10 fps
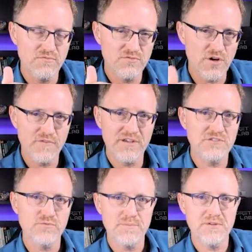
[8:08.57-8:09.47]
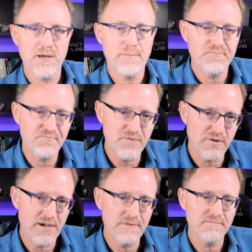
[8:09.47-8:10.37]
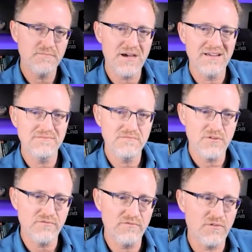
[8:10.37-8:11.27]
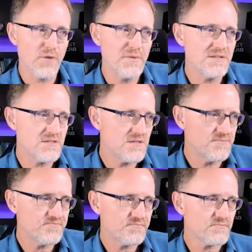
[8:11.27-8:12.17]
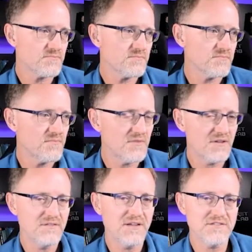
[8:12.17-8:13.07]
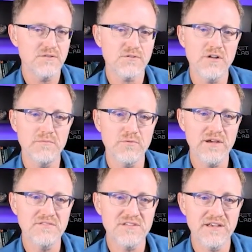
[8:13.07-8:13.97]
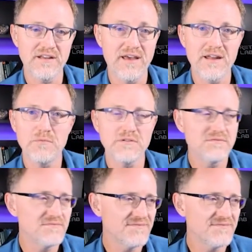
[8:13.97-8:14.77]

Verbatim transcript: turf gets ripped up okay, by varmints. That's an Oklahoma way of saying an animal.